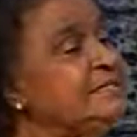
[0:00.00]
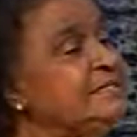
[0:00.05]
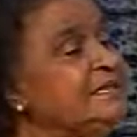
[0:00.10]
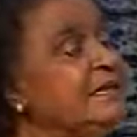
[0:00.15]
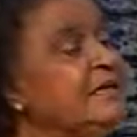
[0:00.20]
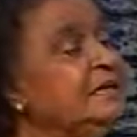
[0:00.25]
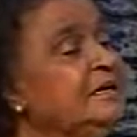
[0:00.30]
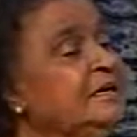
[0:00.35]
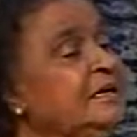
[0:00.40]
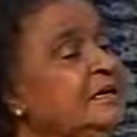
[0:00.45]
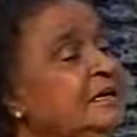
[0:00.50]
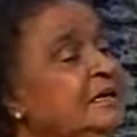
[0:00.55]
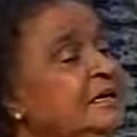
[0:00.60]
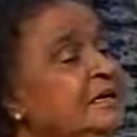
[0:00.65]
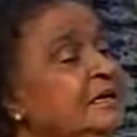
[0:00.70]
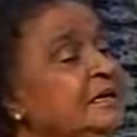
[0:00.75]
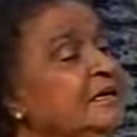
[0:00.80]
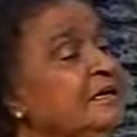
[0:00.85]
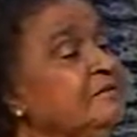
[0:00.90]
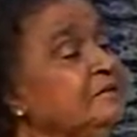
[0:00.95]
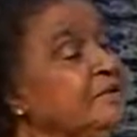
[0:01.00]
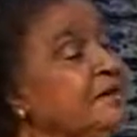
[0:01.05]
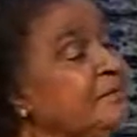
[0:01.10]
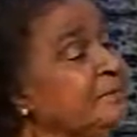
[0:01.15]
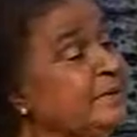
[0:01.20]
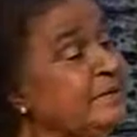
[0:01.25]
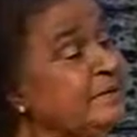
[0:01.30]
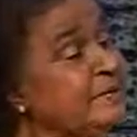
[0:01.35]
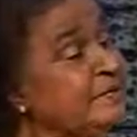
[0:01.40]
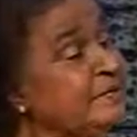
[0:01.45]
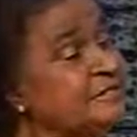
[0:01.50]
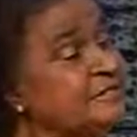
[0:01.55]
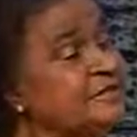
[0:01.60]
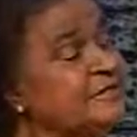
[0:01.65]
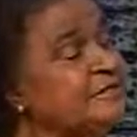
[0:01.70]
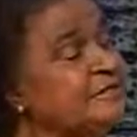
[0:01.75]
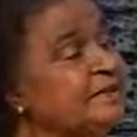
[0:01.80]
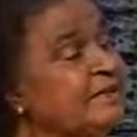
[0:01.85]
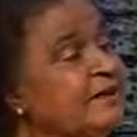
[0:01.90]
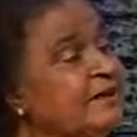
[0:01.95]
and giving a meal is
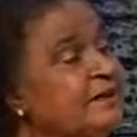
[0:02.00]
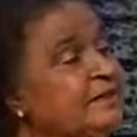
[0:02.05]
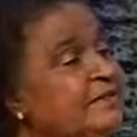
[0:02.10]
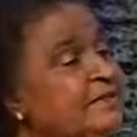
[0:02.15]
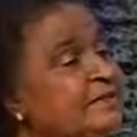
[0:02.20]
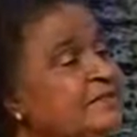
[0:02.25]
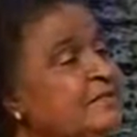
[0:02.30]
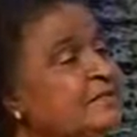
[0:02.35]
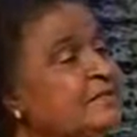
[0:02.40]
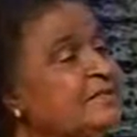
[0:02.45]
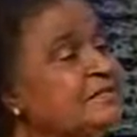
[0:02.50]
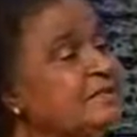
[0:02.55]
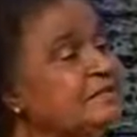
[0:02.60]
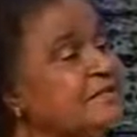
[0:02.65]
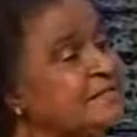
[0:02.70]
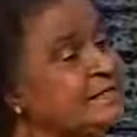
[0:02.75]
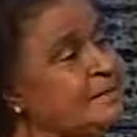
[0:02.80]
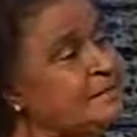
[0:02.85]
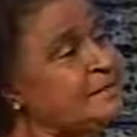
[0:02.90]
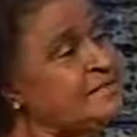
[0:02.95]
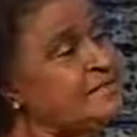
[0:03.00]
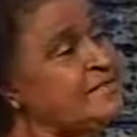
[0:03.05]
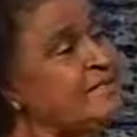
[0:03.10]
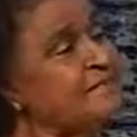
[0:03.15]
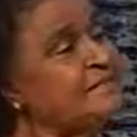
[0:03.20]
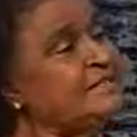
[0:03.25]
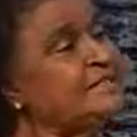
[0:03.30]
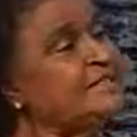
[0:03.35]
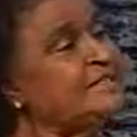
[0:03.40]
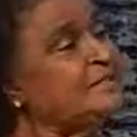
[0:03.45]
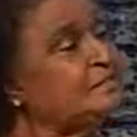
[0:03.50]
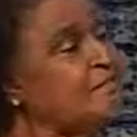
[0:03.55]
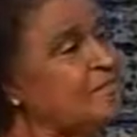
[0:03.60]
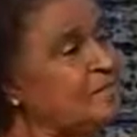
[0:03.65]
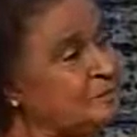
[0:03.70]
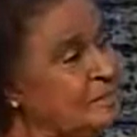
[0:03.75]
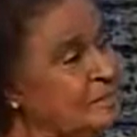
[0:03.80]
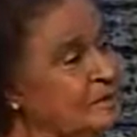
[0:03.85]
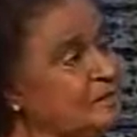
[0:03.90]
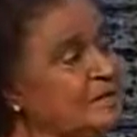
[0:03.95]
also a great thing because that subsidizes
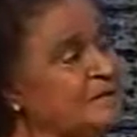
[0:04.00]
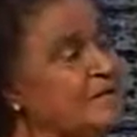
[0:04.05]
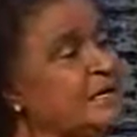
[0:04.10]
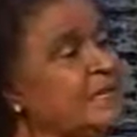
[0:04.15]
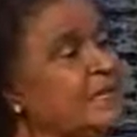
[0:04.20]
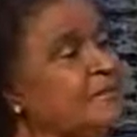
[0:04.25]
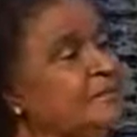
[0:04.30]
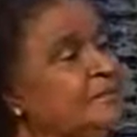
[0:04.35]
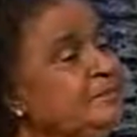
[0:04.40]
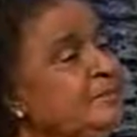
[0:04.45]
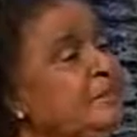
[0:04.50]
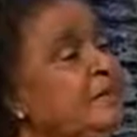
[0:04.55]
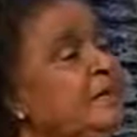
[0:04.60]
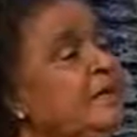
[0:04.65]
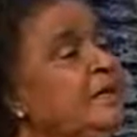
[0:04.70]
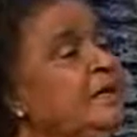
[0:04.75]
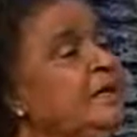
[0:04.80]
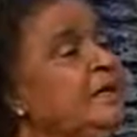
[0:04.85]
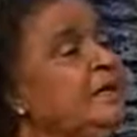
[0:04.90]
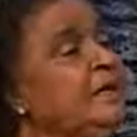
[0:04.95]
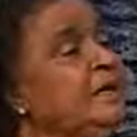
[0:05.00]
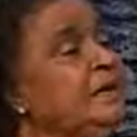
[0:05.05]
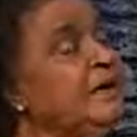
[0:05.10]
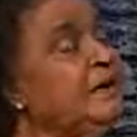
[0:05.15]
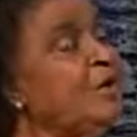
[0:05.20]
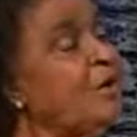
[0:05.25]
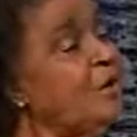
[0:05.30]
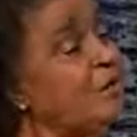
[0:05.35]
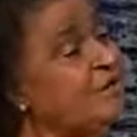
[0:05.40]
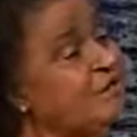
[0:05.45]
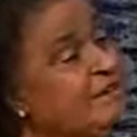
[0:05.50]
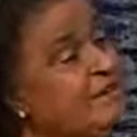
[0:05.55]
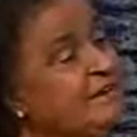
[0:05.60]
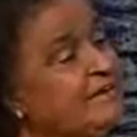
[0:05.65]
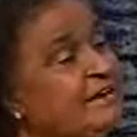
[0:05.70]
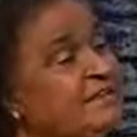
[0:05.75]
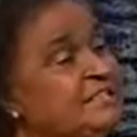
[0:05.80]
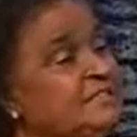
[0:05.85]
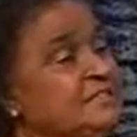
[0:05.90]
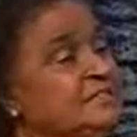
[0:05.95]
from our income, or dry
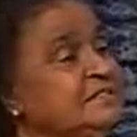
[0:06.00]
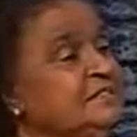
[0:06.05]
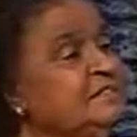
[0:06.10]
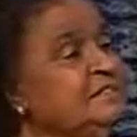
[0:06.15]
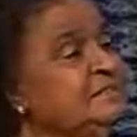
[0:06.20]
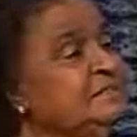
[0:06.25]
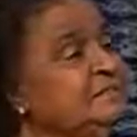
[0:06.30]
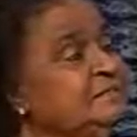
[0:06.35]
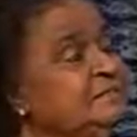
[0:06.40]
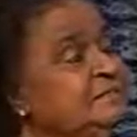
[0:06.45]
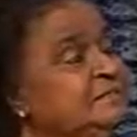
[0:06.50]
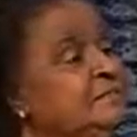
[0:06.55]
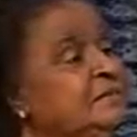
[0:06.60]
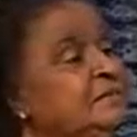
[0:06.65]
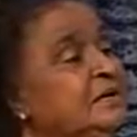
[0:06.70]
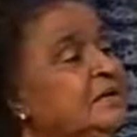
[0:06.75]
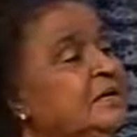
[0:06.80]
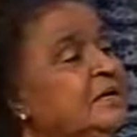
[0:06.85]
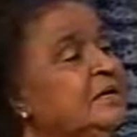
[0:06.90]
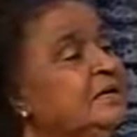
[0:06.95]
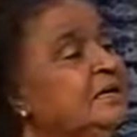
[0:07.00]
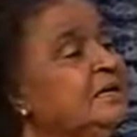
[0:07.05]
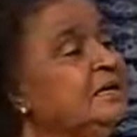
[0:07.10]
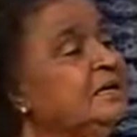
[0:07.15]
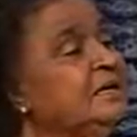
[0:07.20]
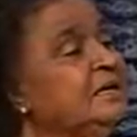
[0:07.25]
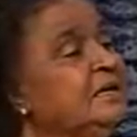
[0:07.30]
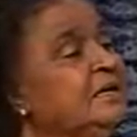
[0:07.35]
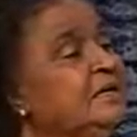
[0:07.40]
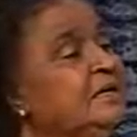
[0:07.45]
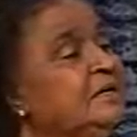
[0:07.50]
rations. And